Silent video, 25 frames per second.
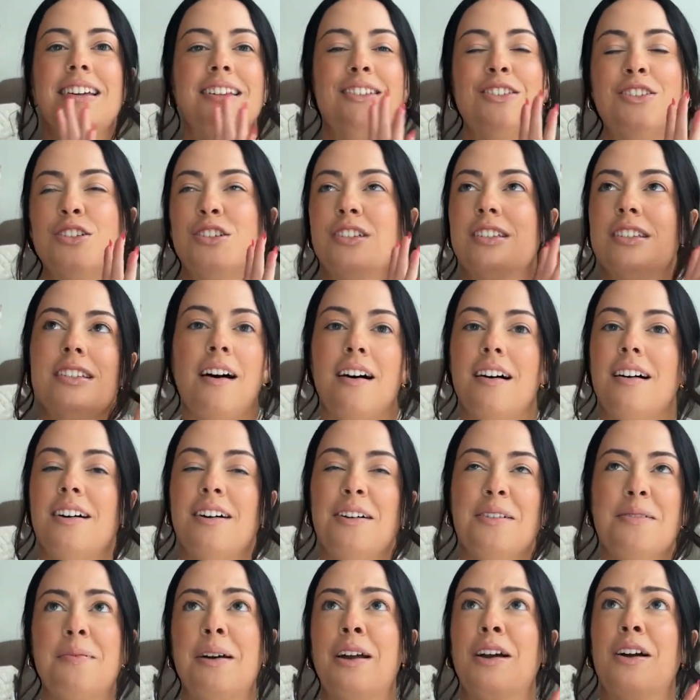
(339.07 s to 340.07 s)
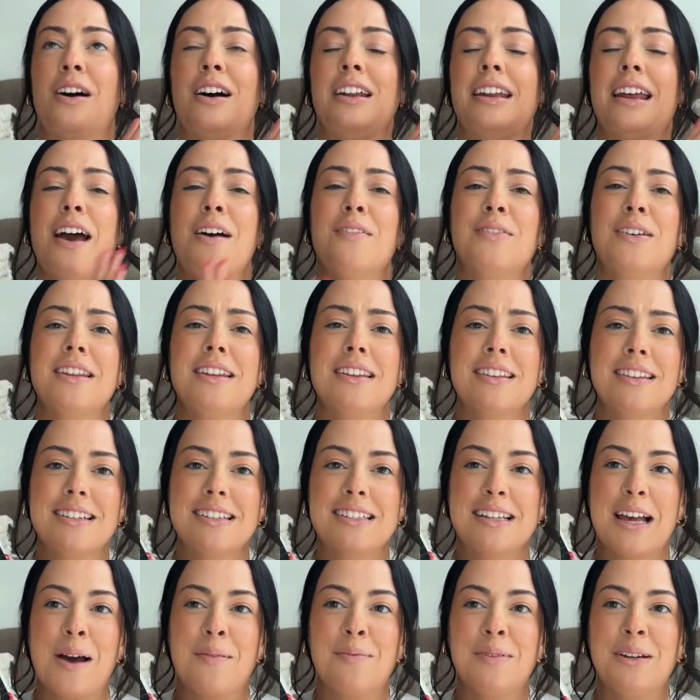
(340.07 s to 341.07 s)
It's just, oh my God, everything that
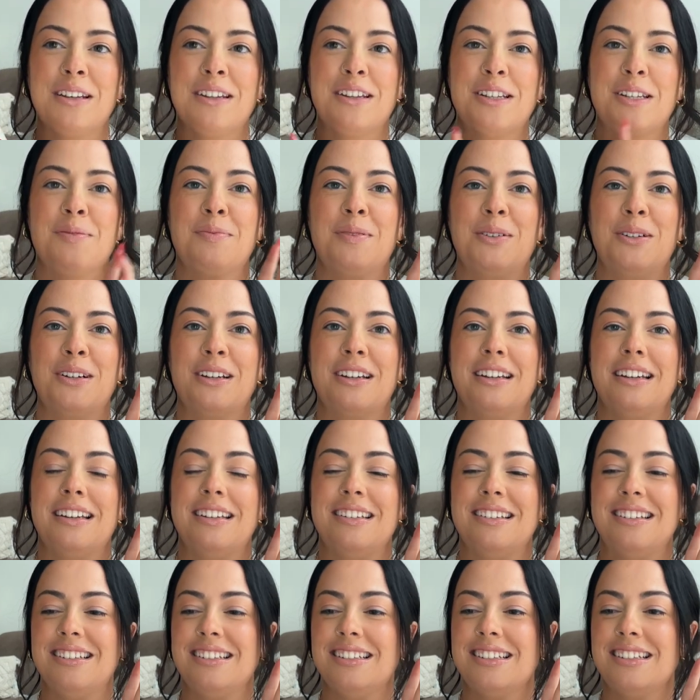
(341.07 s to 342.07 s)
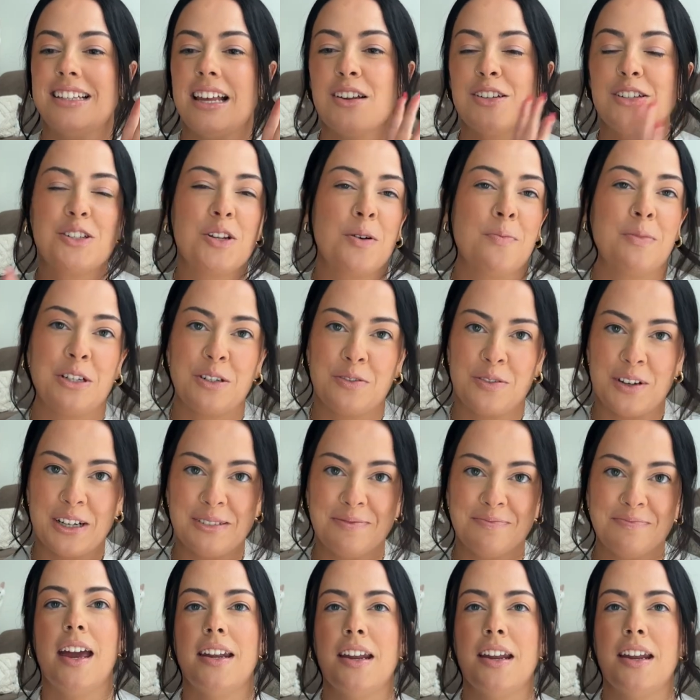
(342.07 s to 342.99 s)
is happening in this book is so much fun.